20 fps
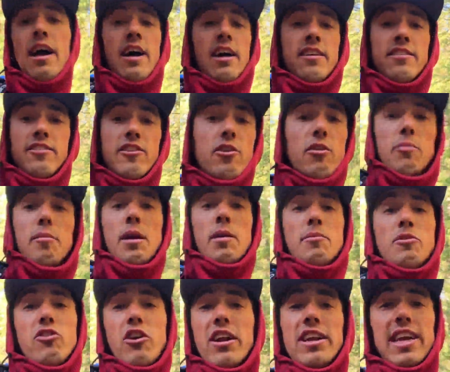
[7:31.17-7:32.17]
Still maybe
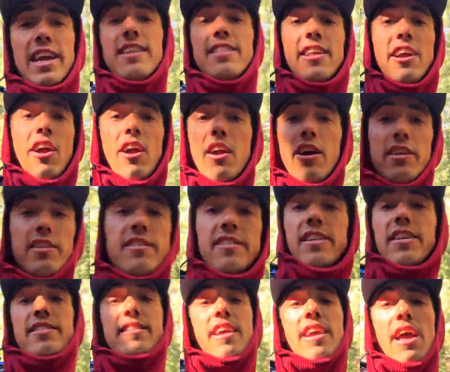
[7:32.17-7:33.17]
try to get there at
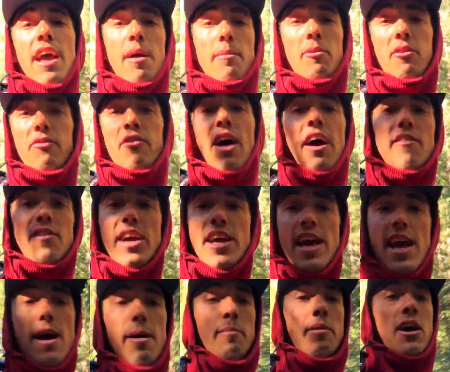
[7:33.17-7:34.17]
6 a.m. or 5
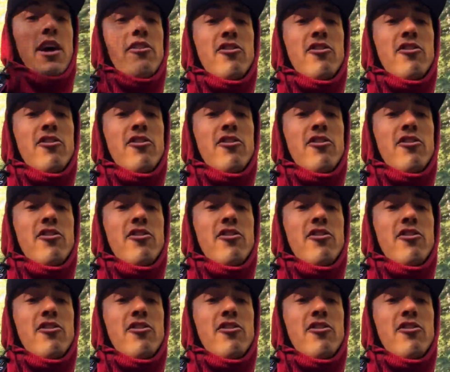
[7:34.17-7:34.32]
a.m.